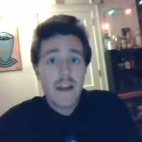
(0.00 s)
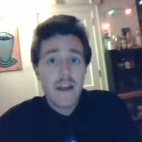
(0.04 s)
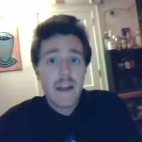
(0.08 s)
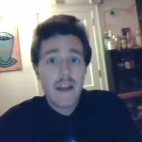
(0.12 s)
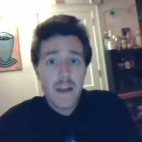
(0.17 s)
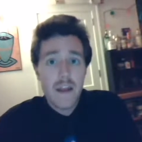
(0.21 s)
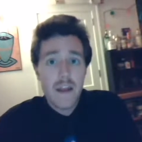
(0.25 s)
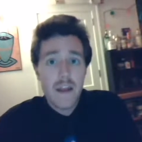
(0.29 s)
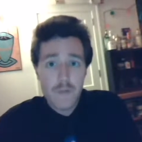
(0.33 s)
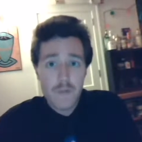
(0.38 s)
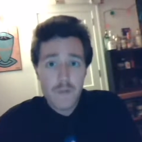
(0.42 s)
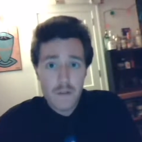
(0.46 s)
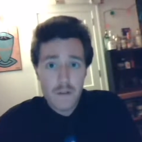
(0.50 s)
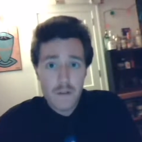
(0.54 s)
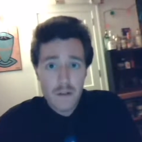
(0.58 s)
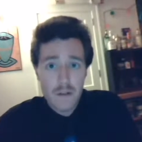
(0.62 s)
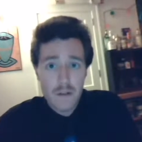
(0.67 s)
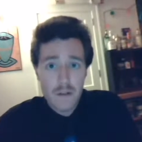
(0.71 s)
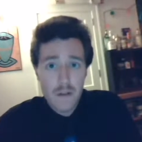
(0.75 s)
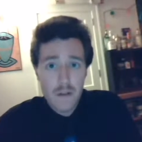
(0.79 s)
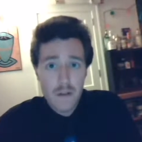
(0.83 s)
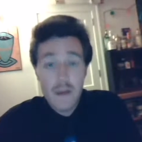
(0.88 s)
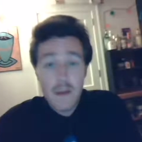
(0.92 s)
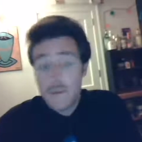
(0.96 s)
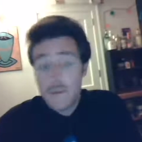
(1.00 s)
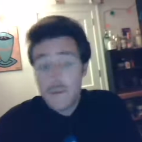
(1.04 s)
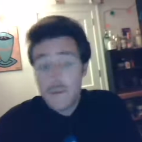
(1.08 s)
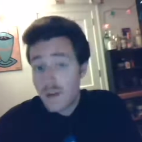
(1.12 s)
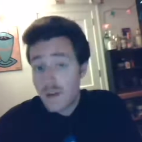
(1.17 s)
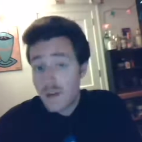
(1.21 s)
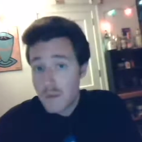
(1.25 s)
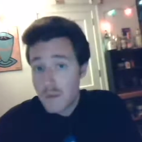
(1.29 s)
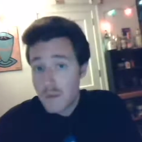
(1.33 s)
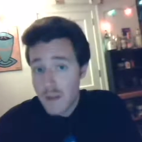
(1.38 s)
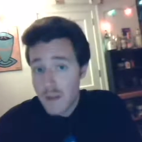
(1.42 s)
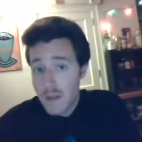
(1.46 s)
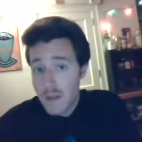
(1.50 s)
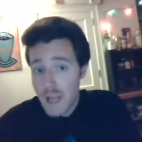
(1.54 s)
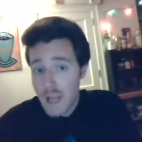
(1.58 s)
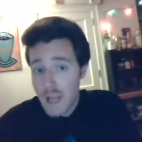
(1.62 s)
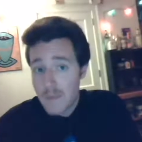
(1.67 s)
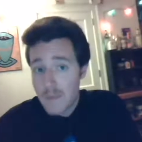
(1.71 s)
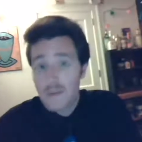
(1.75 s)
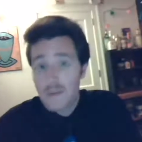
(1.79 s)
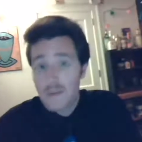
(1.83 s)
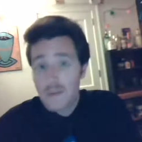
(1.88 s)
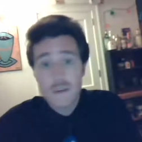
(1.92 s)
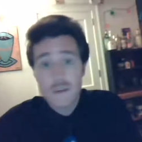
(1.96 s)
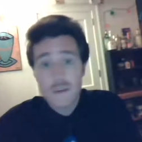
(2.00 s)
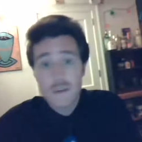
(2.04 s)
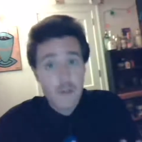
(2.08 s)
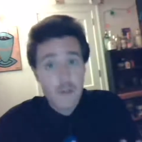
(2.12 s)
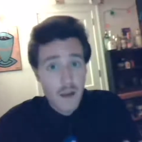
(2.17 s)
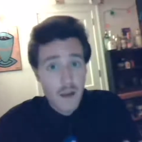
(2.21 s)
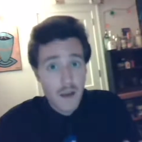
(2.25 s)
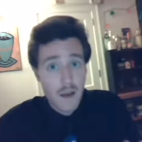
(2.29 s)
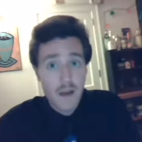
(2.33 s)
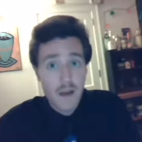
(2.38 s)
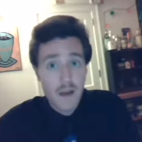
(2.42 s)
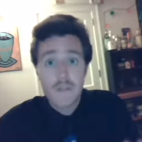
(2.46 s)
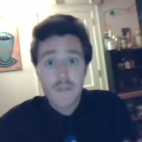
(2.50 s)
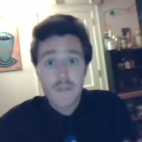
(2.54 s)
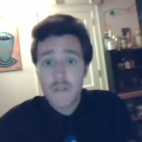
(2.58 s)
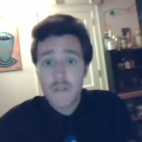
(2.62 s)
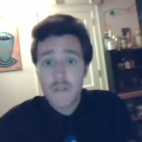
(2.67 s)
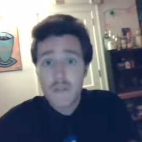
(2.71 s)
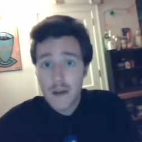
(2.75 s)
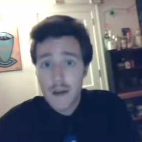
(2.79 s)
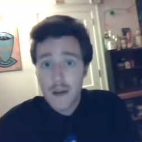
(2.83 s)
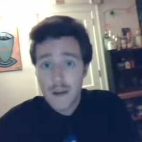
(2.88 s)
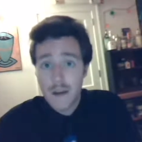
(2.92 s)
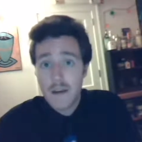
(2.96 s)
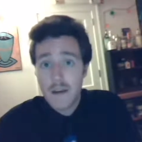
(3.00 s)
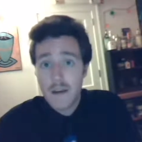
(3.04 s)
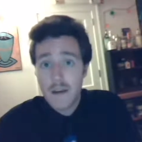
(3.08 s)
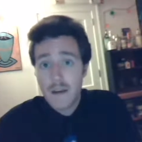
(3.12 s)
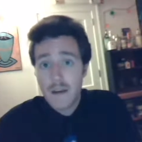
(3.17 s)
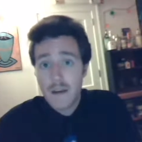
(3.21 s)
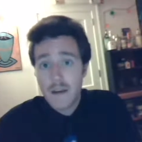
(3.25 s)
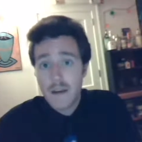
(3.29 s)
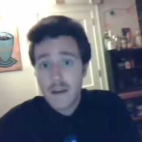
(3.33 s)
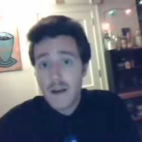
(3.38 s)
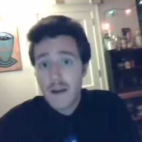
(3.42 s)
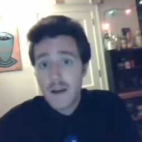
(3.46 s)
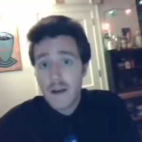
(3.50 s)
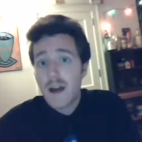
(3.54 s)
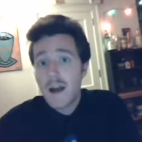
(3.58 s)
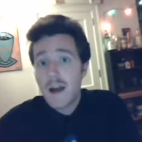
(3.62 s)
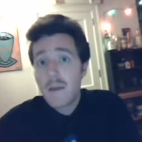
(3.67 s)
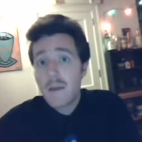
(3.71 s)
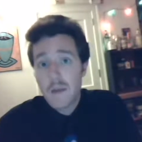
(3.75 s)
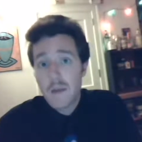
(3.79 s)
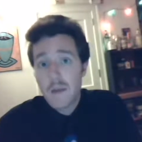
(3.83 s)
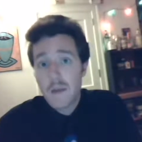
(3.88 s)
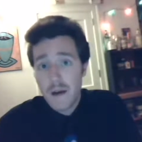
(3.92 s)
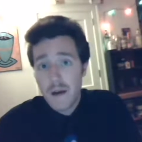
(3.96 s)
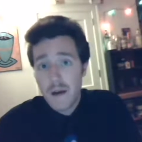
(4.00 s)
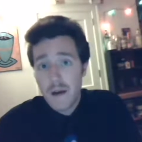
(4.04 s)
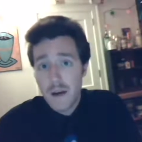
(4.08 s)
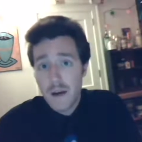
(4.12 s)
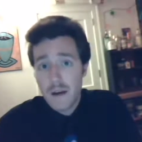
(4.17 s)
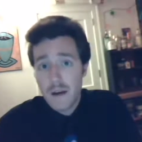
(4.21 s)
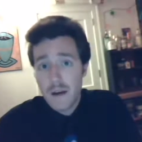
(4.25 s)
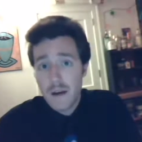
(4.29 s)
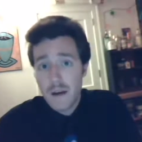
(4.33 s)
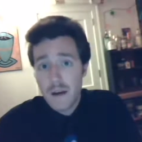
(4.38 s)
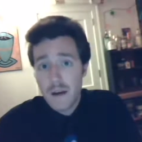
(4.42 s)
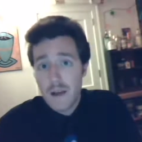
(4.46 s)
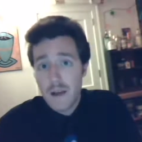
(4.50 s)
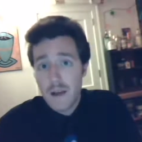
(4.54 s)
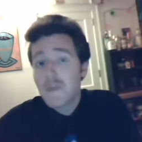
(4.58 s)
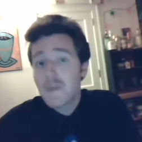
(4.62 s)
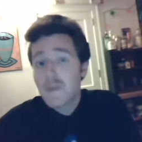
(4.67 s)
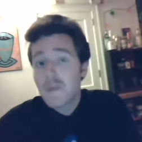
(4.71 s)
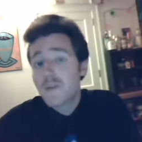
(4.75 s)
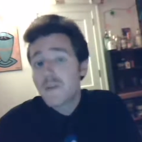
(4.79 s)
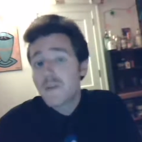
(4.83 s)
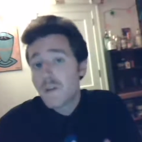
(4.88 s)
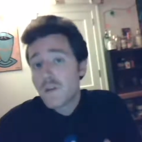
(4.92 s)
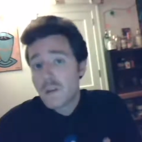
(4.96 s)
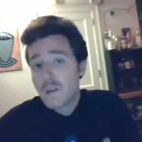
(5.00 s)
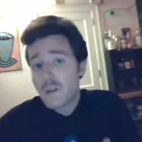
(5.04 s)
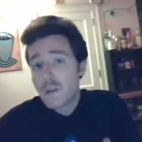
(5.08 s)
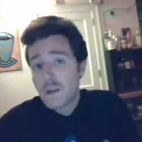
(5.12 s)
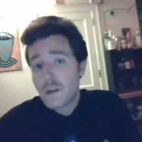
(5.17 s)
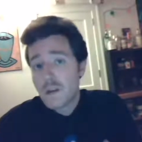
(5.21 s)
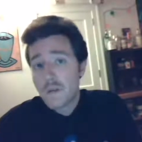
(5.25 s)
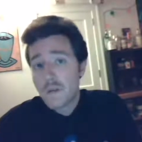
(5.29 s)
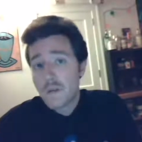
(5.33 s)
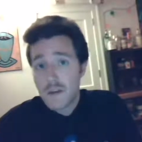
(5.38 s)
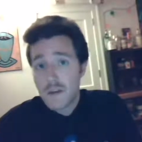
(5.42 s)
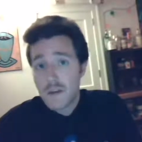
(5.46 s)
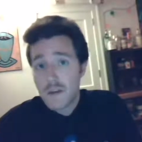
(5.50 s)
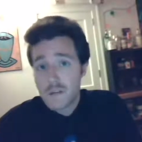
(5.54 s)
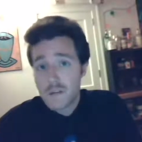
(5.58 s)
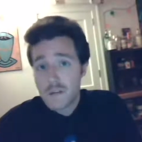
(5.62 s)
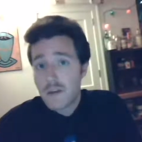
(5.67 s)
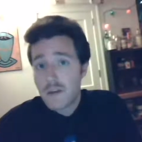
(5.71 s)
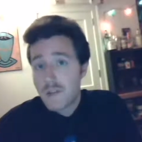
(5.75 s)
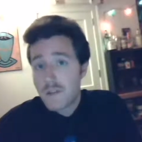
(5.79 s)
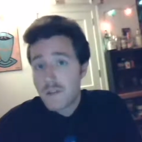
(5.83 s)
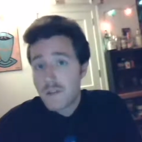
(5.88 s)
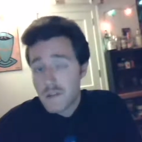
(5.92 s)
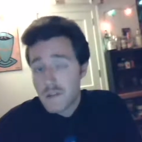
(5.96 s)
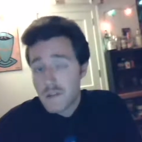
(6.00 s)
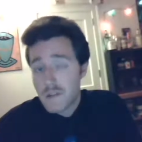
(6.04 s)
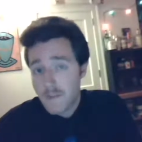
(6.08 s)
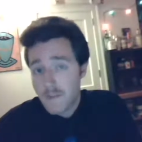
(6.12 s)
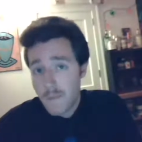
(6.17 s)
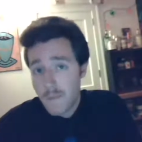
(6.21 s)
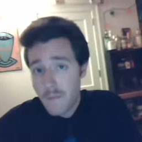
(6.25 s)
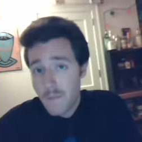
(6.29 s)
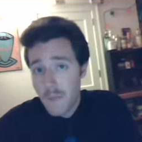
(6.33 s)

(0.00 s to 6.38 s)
Never. I mean, if you're going to be a chemist, okay, fine. I'm not. I'm going to focus on my strengths.